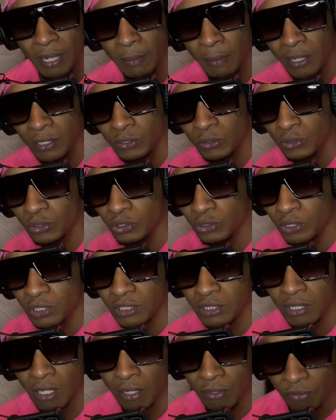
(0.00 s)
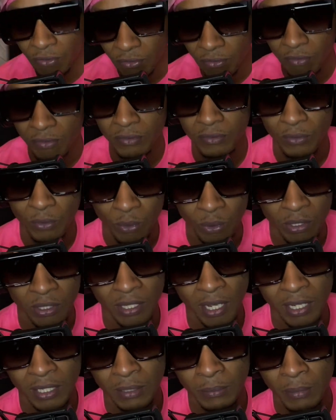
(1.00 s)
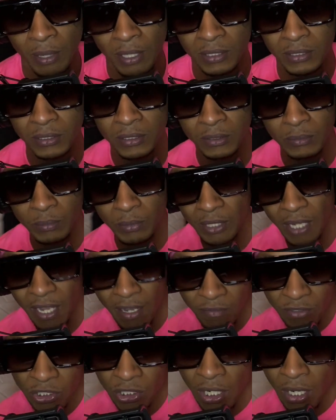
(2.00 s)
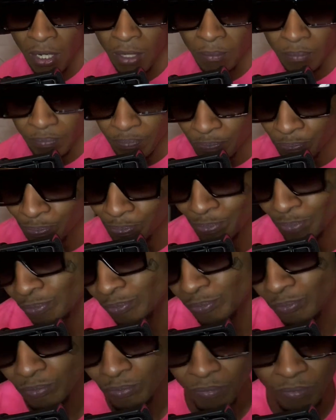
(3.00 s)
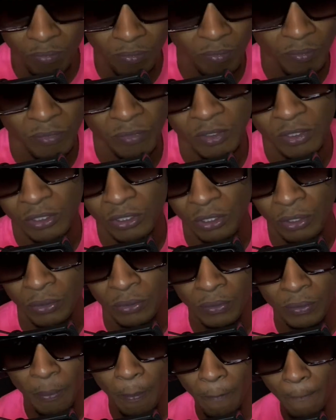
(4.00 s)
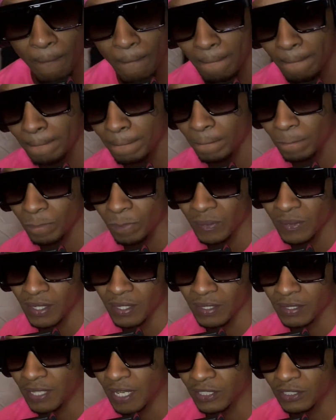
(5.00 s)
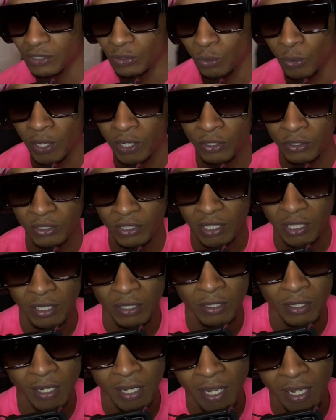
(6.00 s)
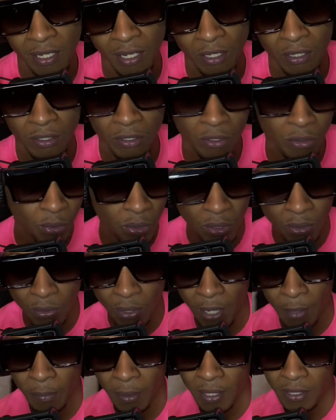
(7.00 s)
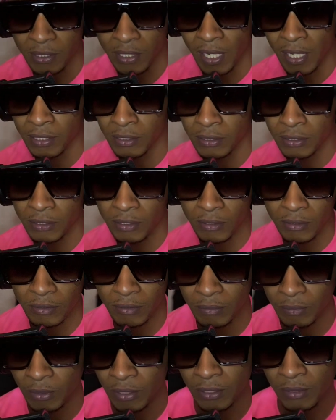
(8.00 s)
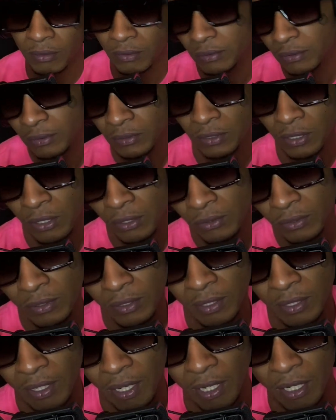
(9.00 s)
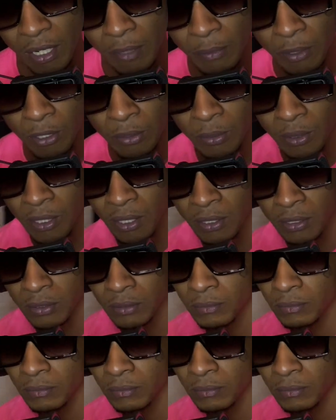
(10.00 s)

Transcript: do street stuff on a daily basis, but they have a job. So that's the way they're teeter the line. Like, oh well, I pay taxes, but I come home and I